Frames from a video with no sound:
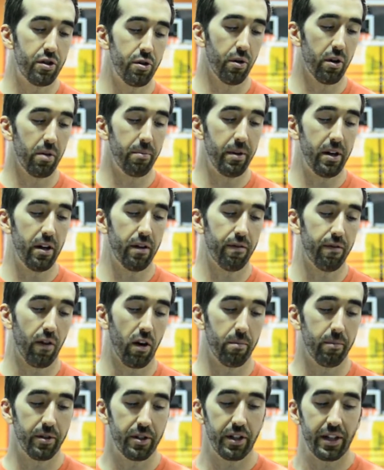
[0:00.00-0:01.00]
200 meter
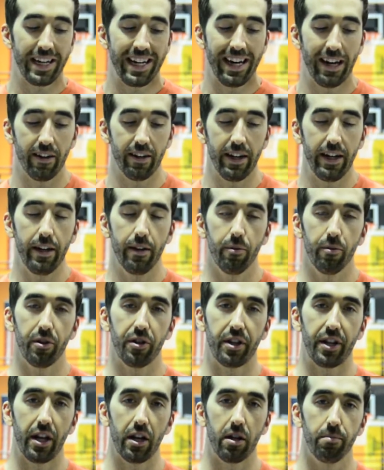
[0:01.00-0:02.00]
farmer carry
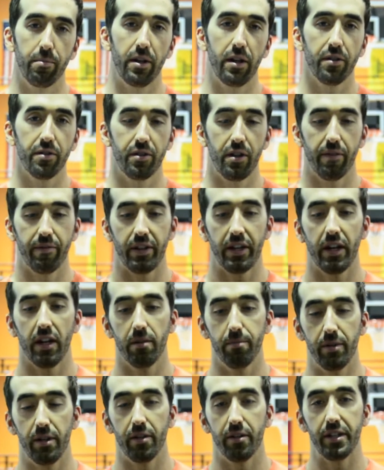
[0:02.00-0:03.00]
with kettlebell. So you have a
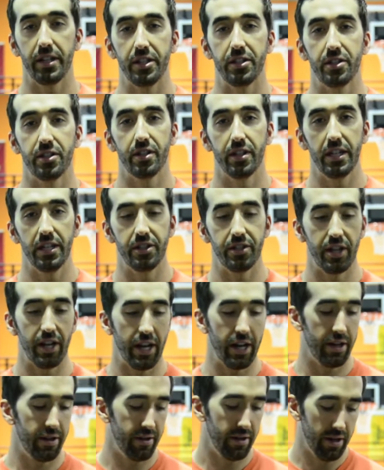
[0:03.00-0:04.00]
kettlebell on each
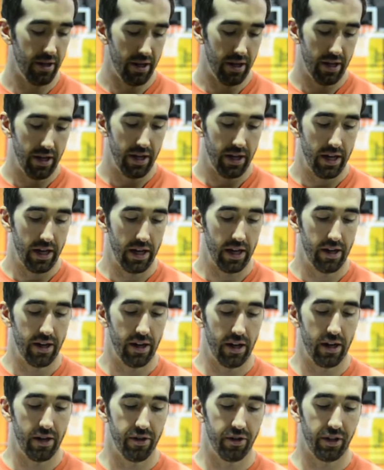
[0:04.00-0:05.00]
hand,
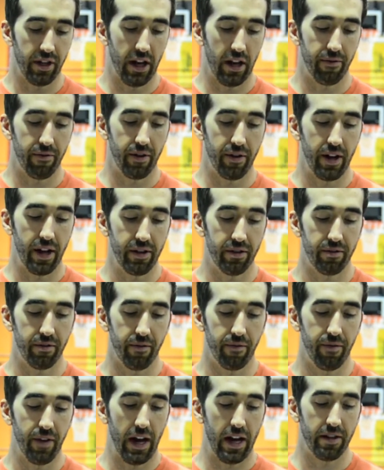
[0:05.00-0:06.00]
and just kind of a
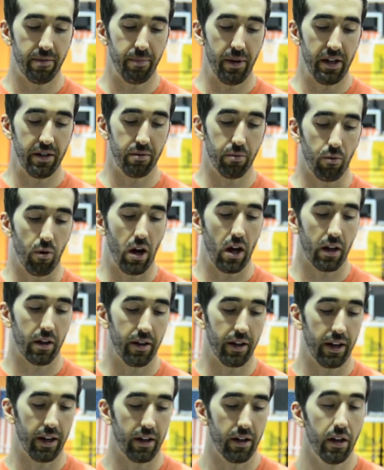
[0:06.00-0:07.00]
nice fast-paced walk
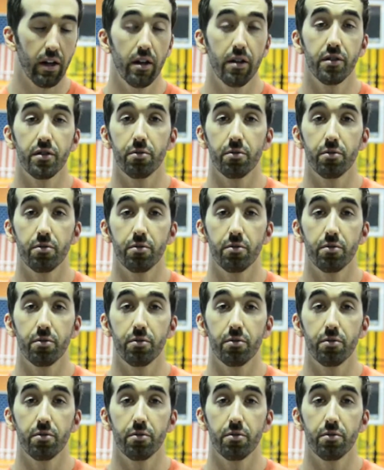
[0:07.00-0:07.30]
there.